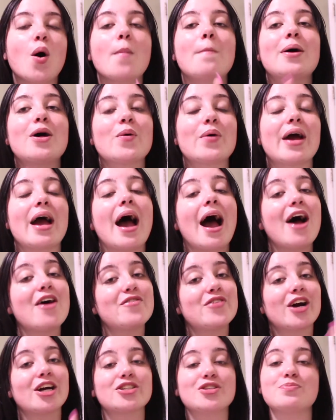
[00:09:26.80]
by the way, I
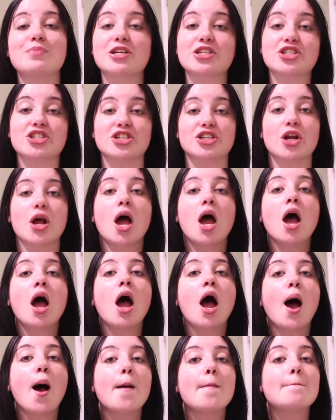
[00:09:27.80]
forgot to mention,
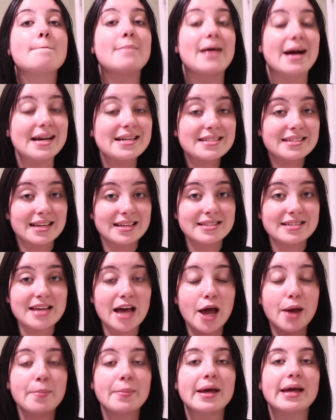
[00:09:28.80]
my skin
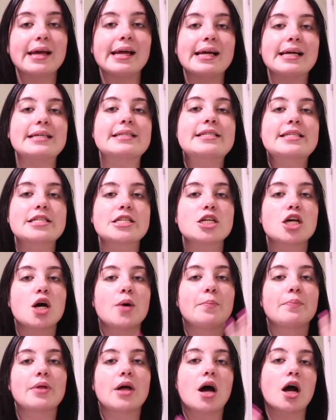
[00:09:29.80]
type, it's
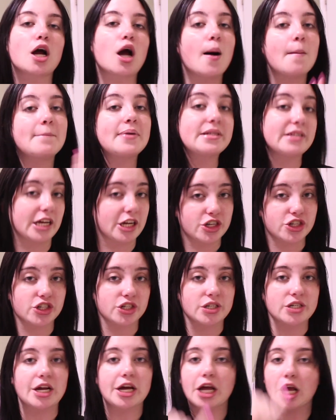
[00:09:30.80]

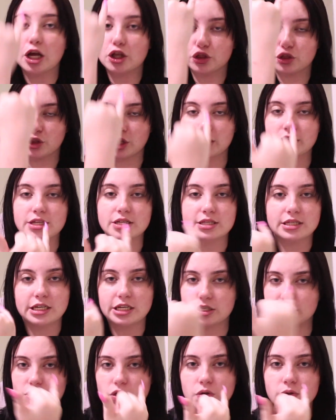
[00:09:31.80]
combination. Like in the
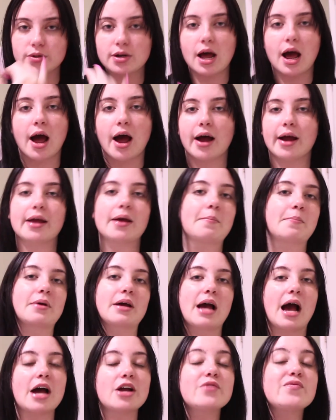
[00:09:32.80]
T-zone, I
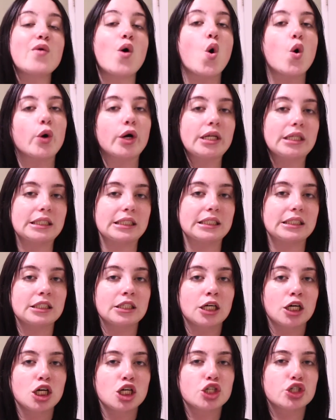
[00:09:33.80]
am kind of
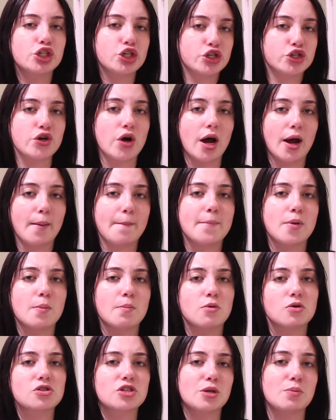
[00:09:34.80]
oily to dry, but
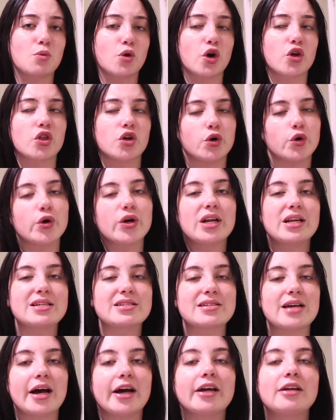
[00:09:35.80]
mostly more on the oily
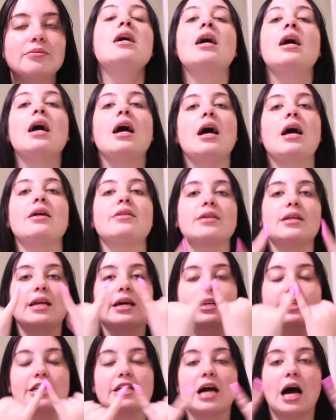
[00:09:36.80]
side. And then
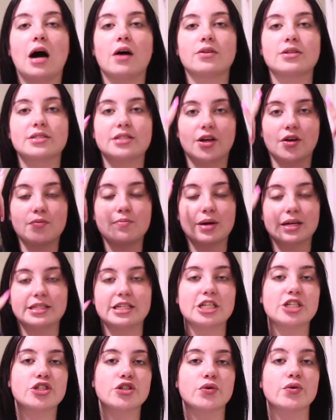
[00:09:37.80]
like the outer side of my
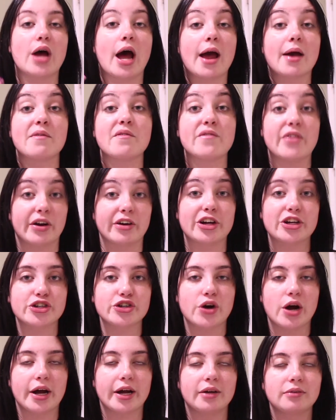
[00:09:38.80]
T-zone, I am very
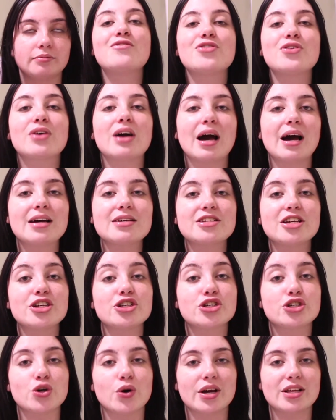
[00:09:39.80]
dry. If you guys
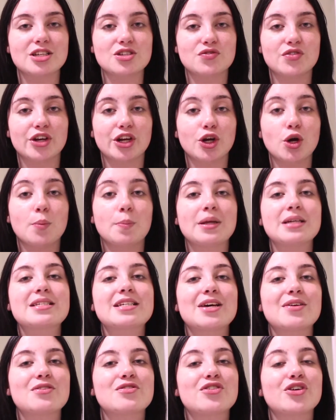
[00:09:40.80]
enjoyed this video, please
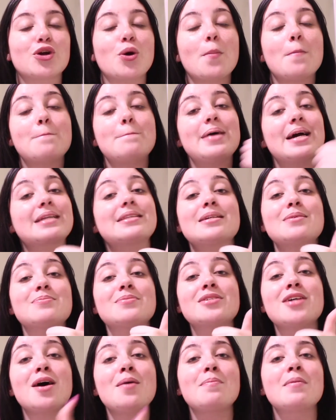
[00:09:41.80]
give this video a big
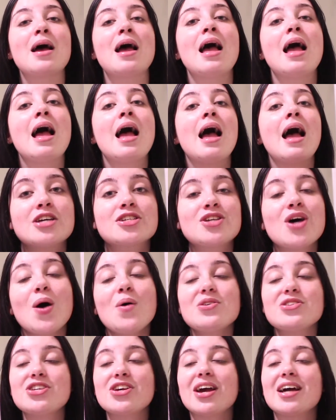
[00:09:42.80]
thumbs up. So I
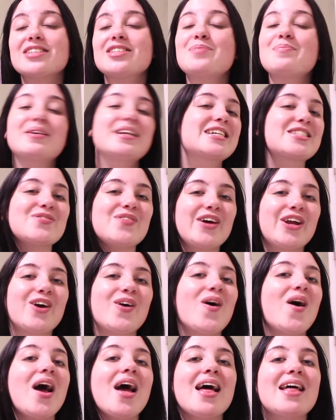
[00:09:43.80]
will see you guys in my next
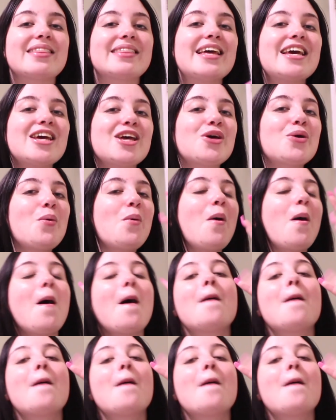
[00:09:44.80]
video. Thank you.